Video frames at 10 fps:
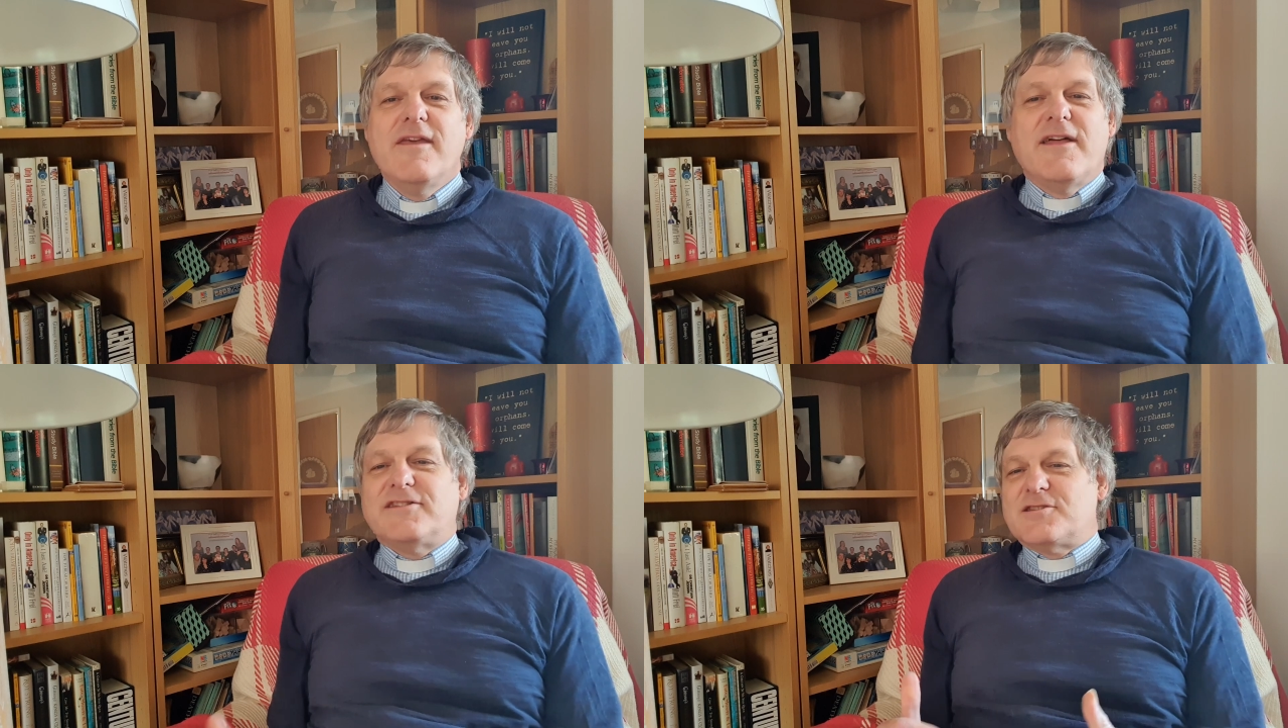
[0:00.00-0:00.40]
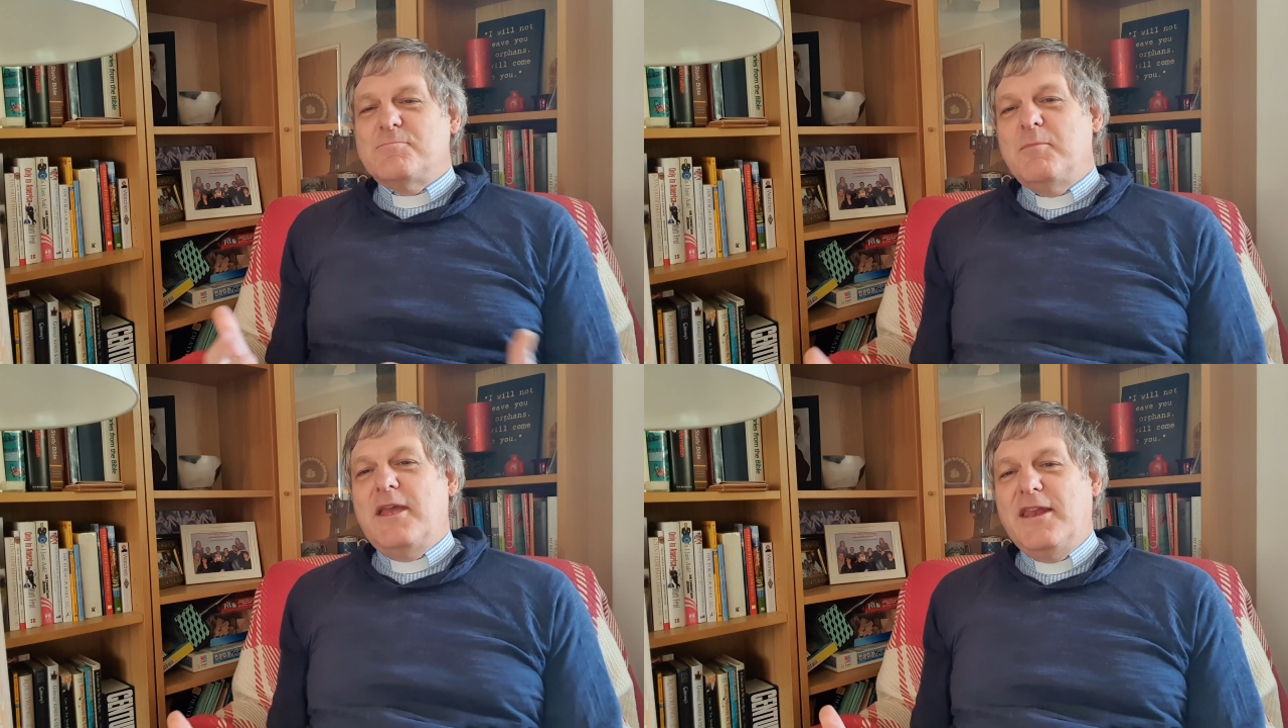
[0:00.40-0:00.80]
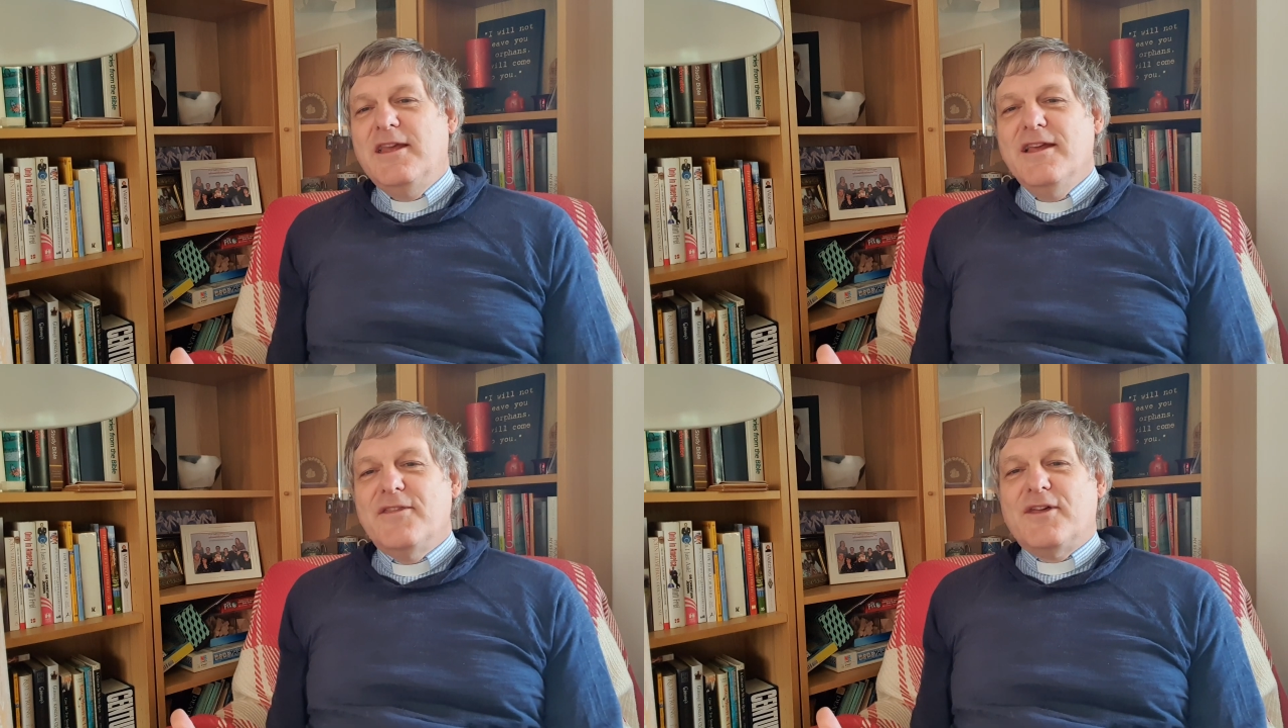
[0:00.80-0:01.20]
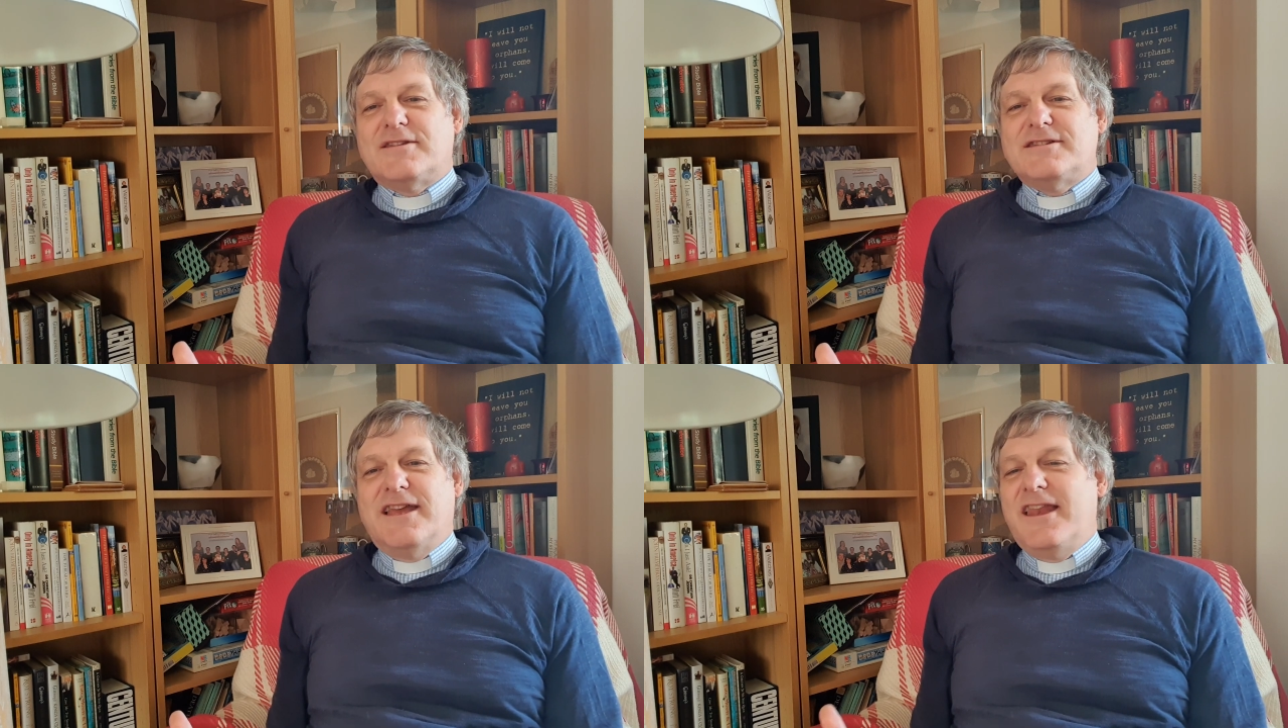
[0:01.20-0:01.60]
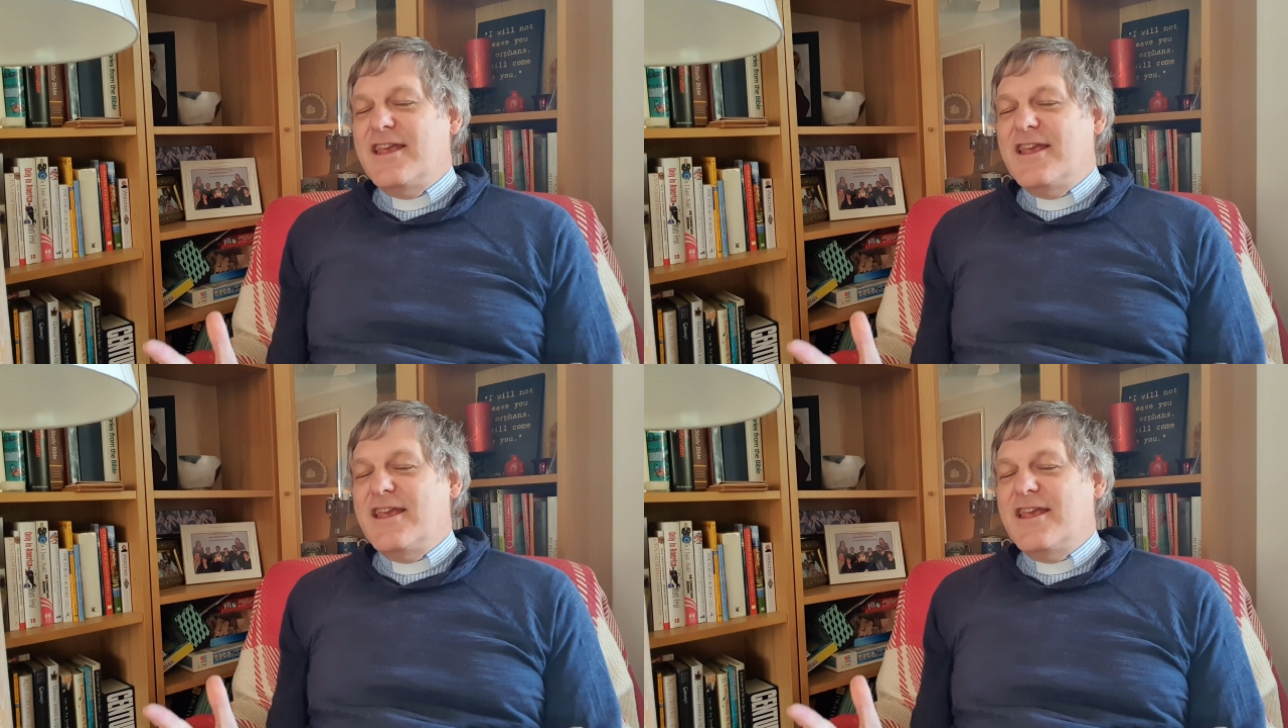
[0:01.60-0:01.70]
That doesn't mean that in